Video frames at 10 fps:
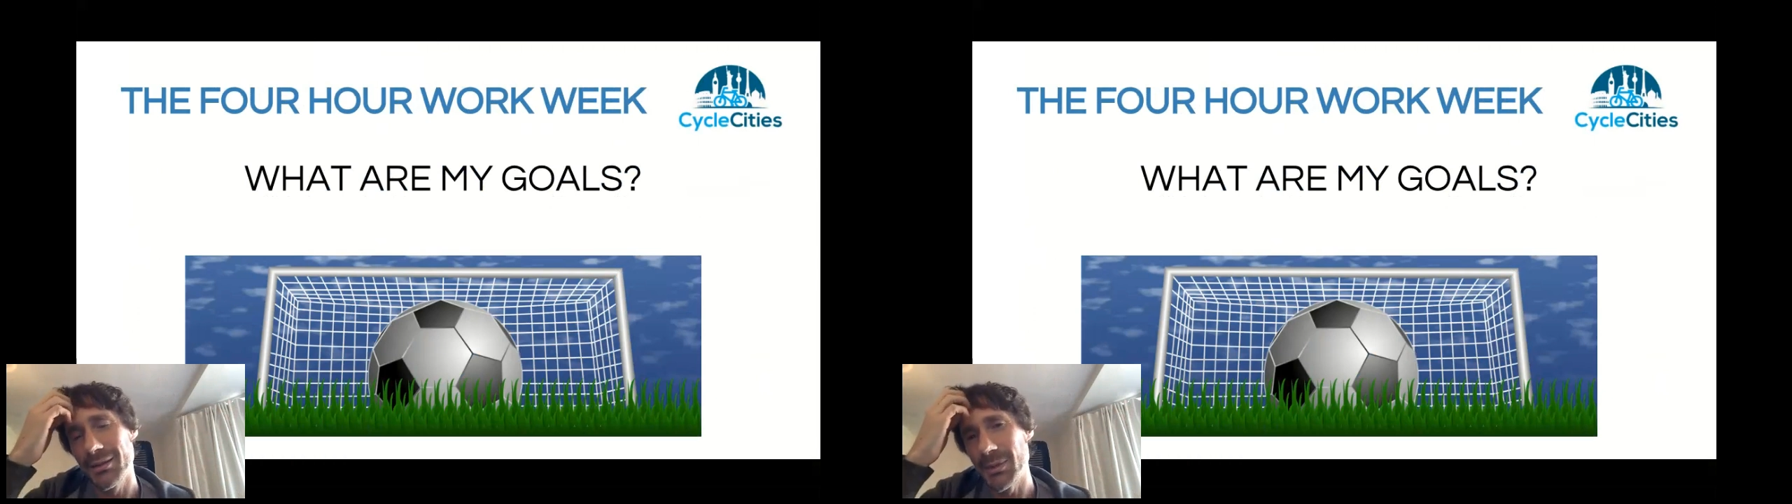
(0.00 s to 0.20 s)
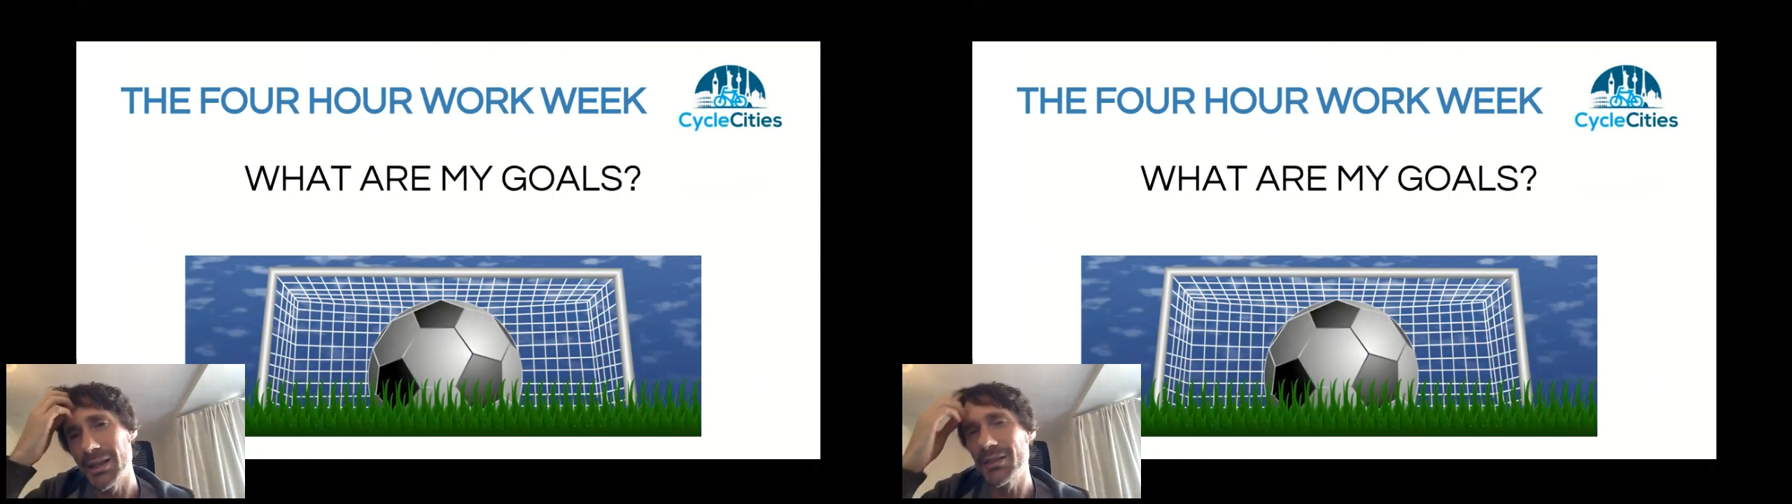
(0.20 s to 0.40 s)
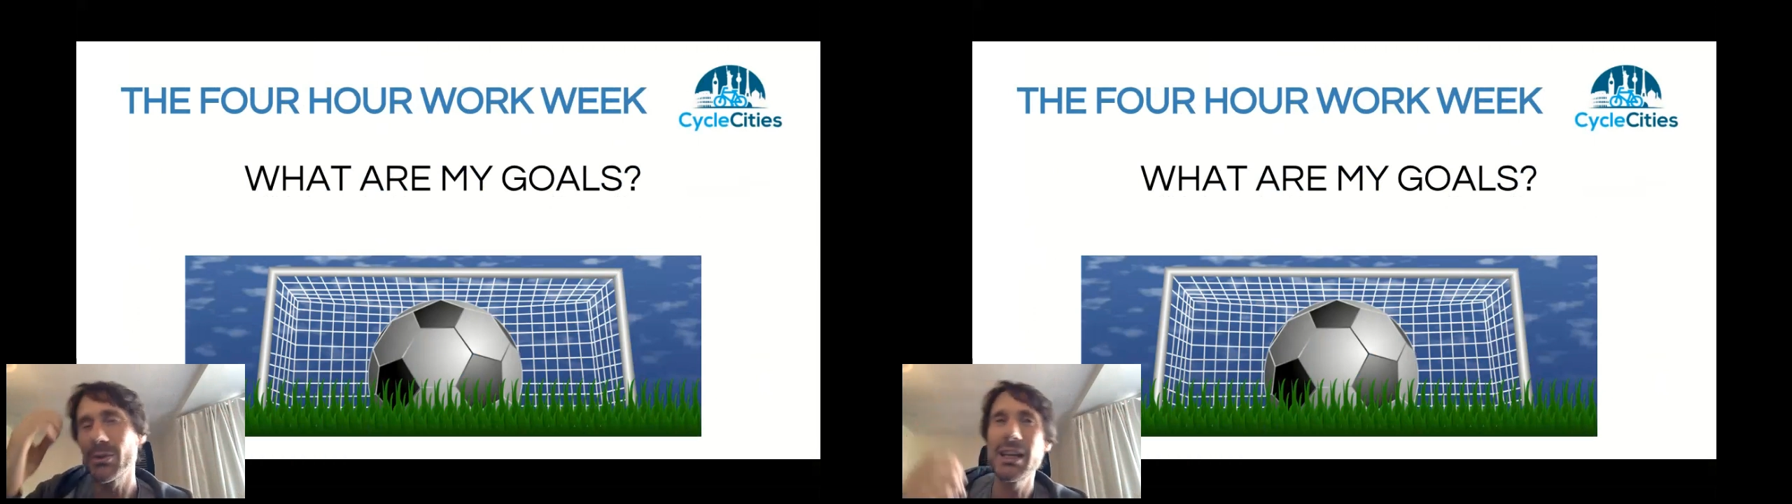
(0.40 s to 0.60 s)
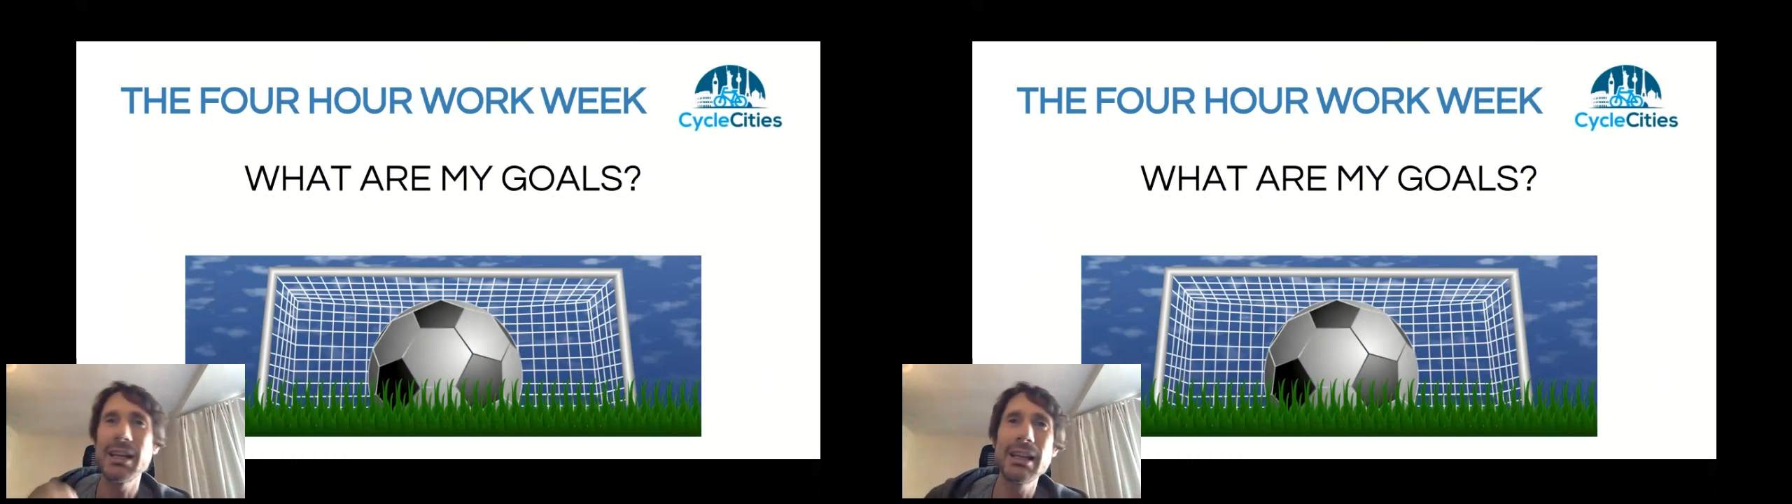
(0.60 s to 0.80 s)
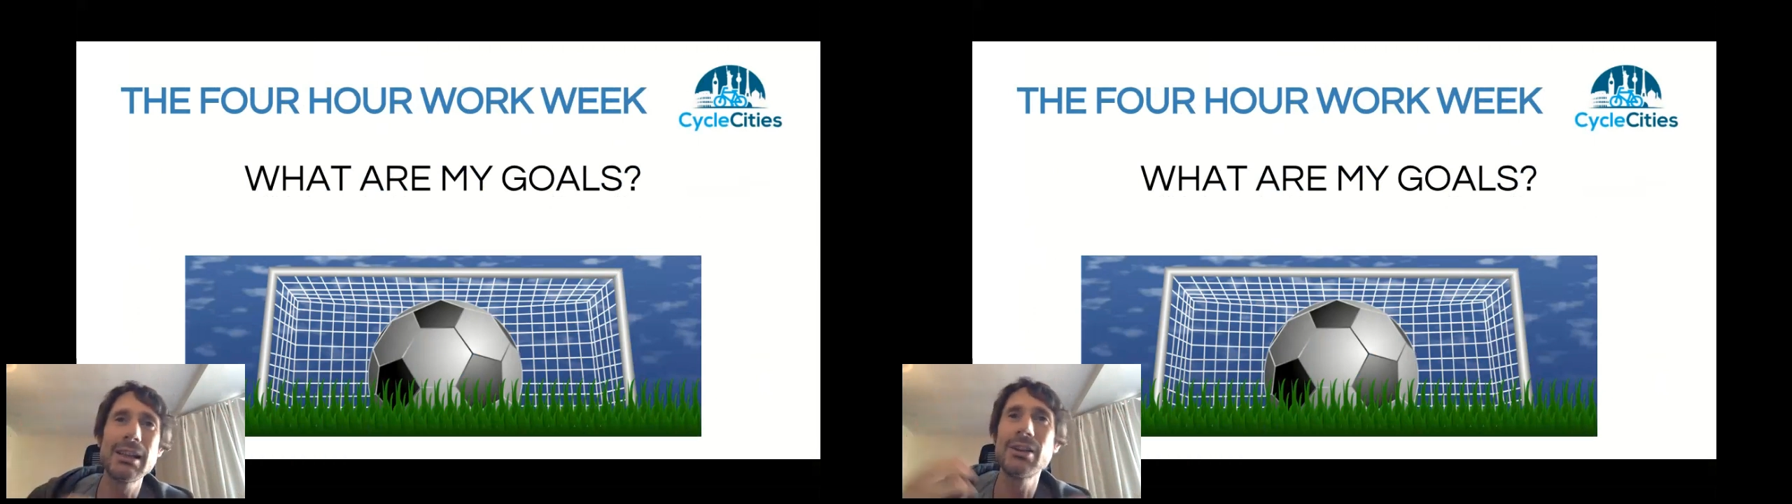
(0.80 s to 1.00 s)
because we're
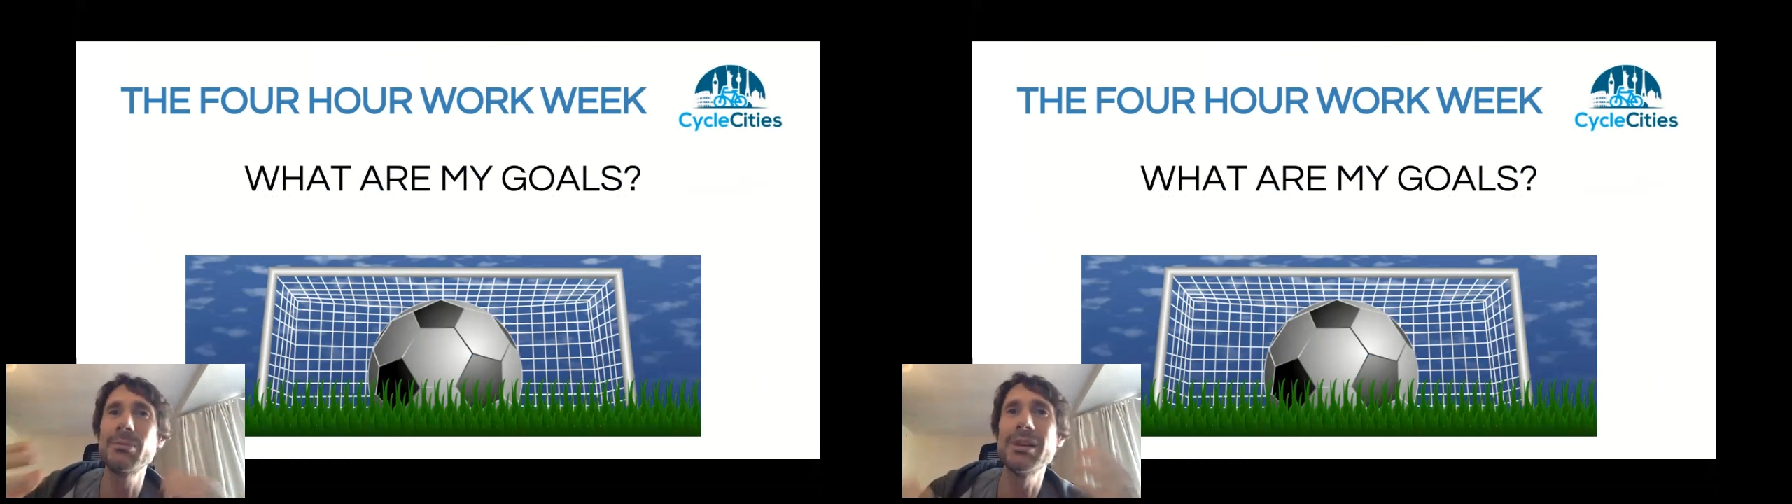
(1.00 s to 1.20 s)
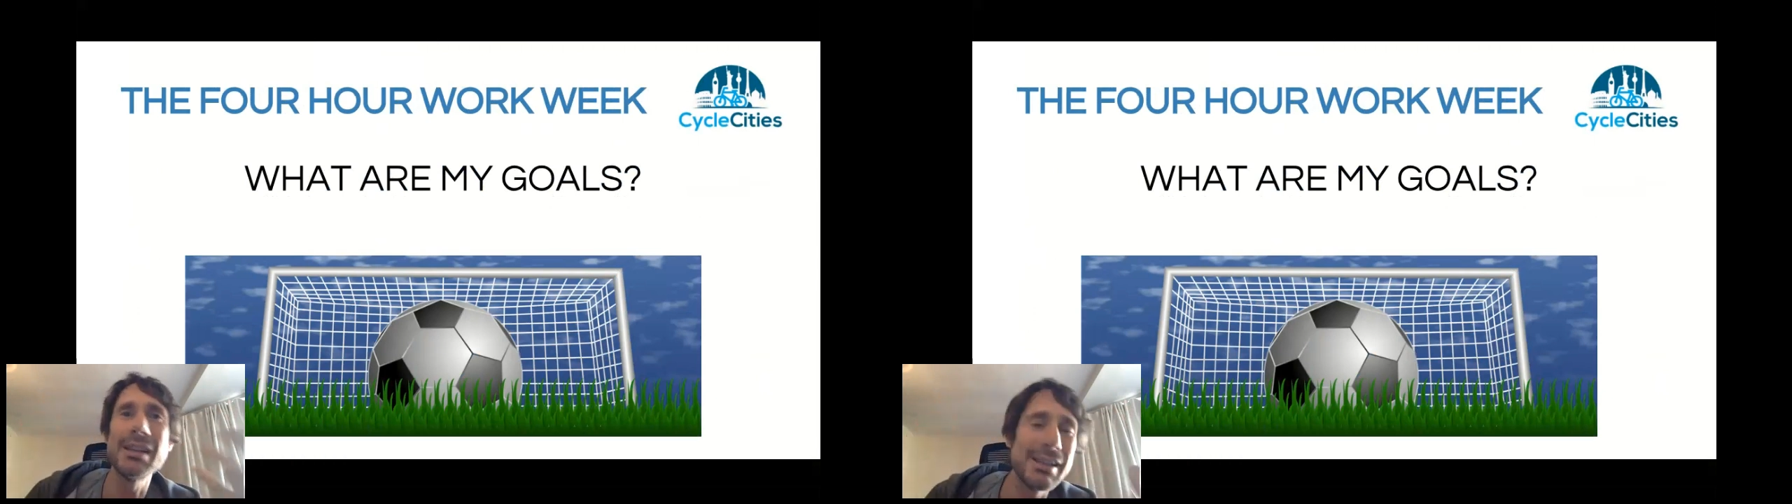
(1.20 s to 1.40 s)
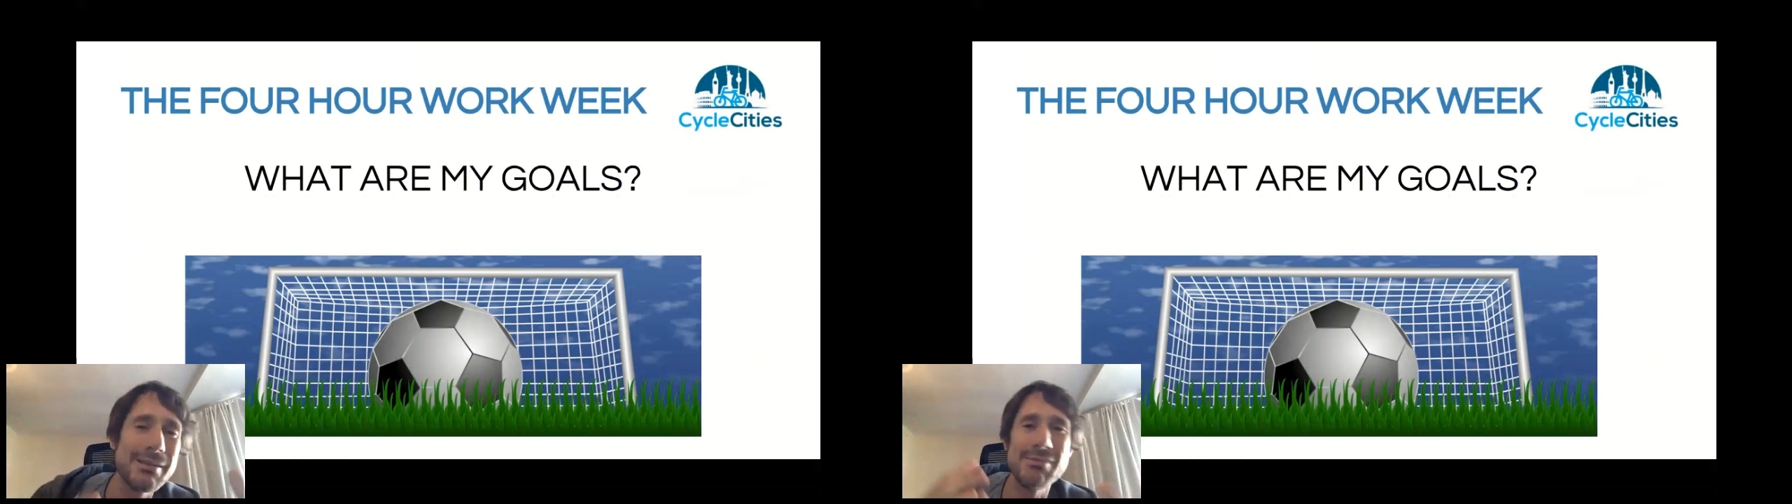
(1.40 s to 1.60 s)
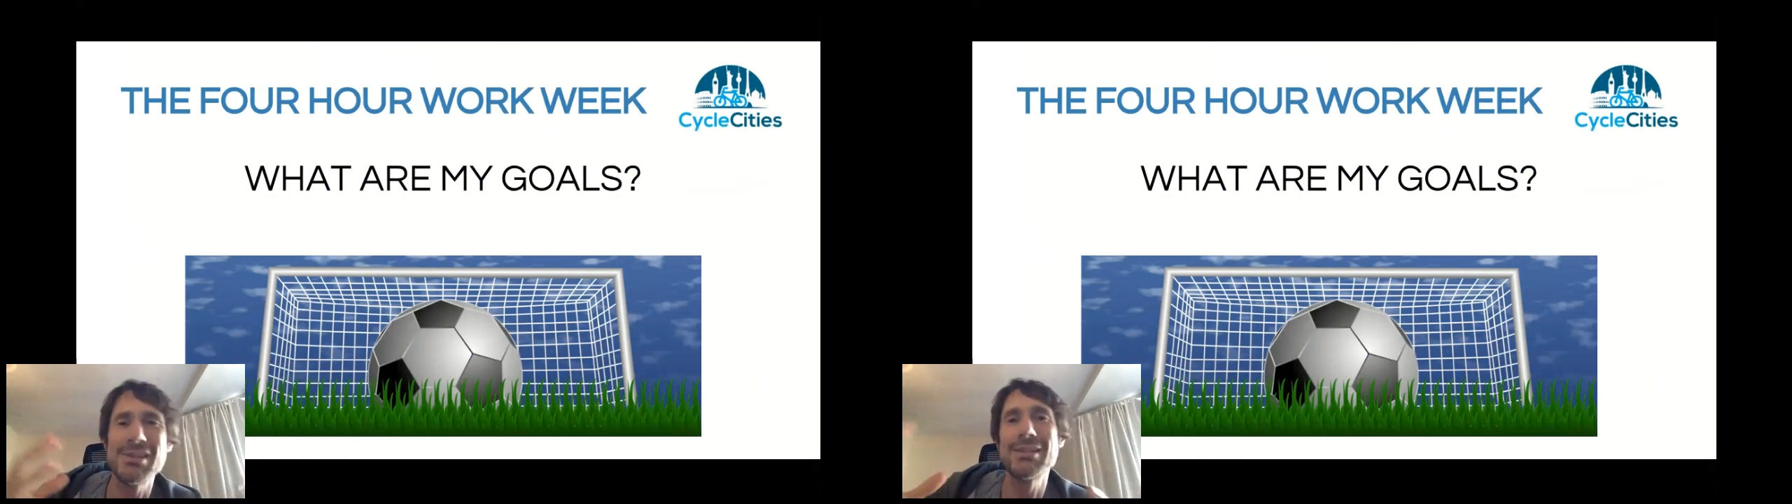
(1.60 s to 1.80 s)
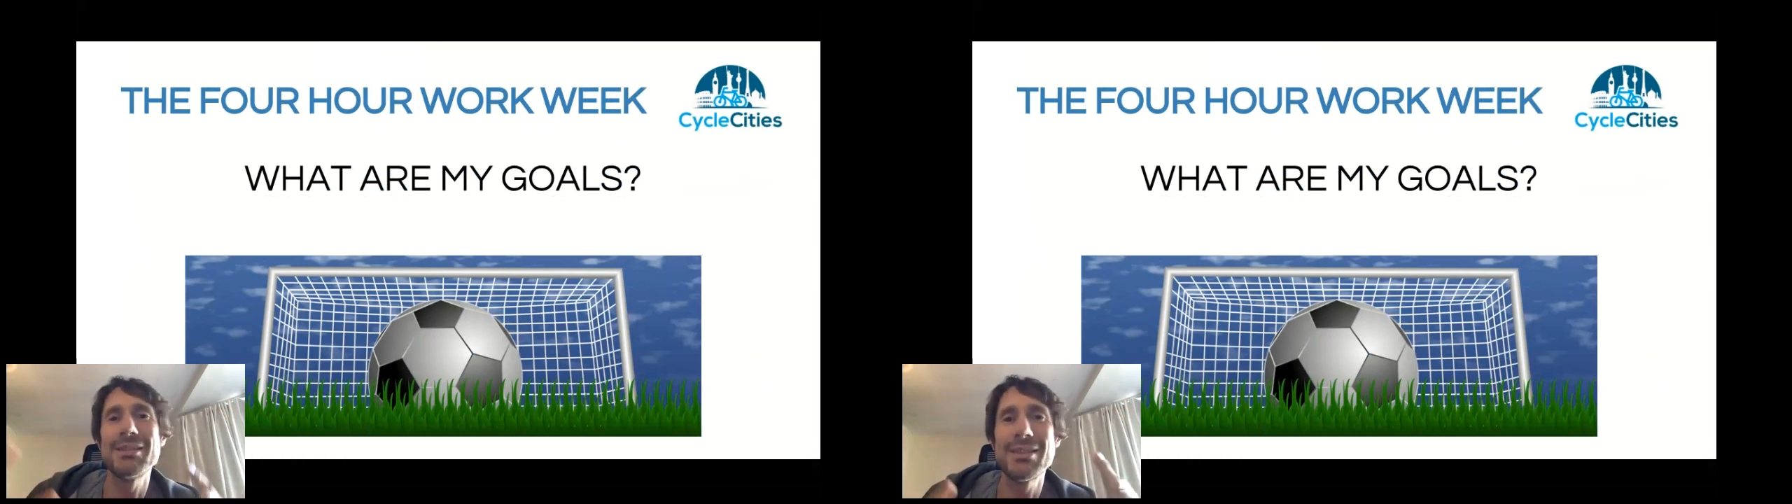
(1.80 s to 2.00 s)
getting a little bit,
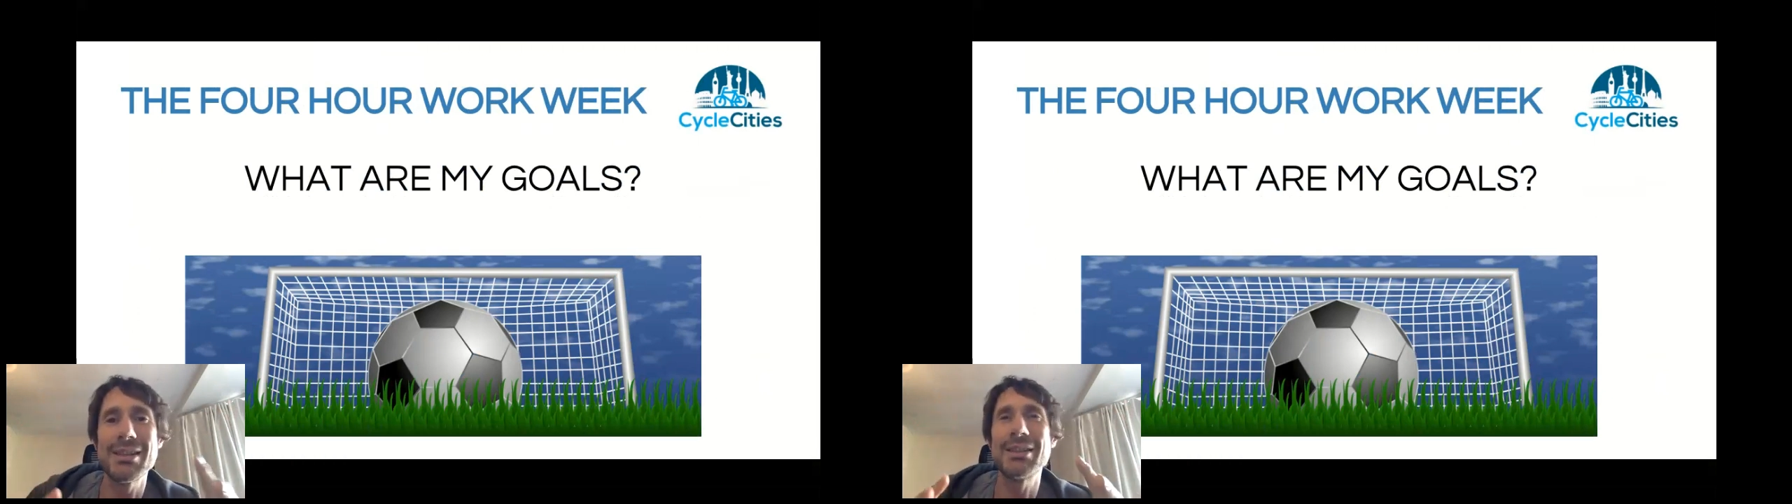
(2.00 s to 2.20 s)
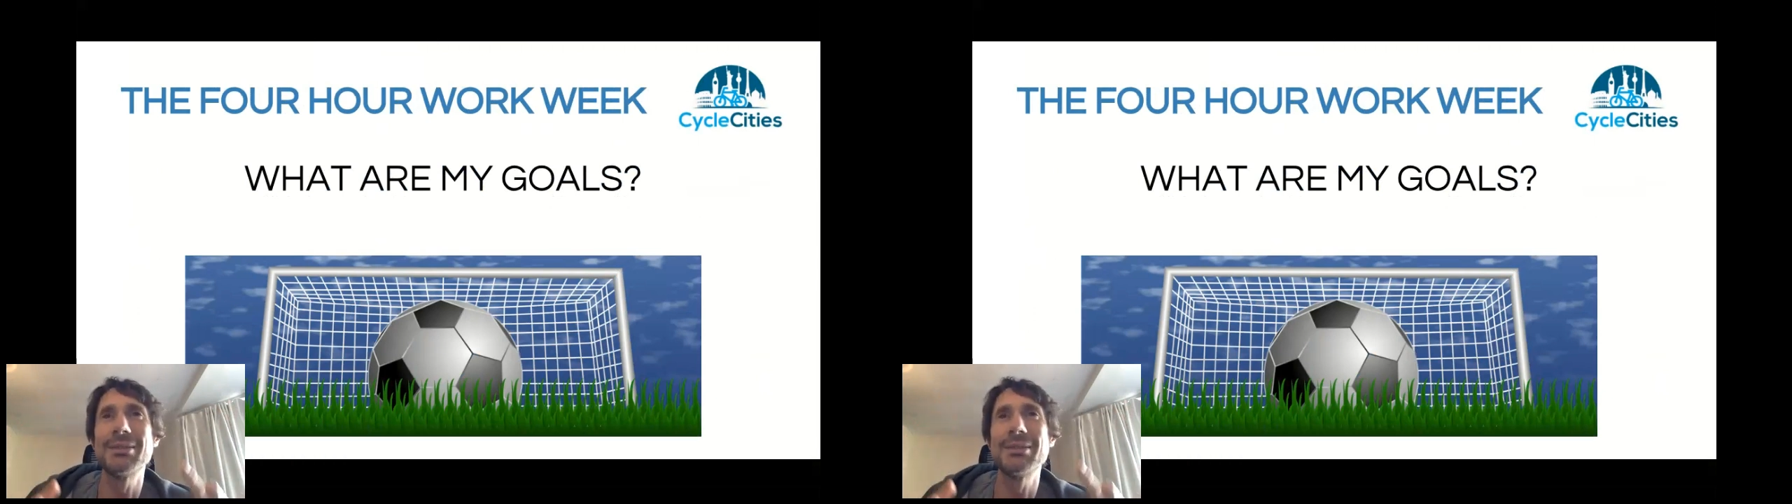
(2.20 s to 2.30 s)
it's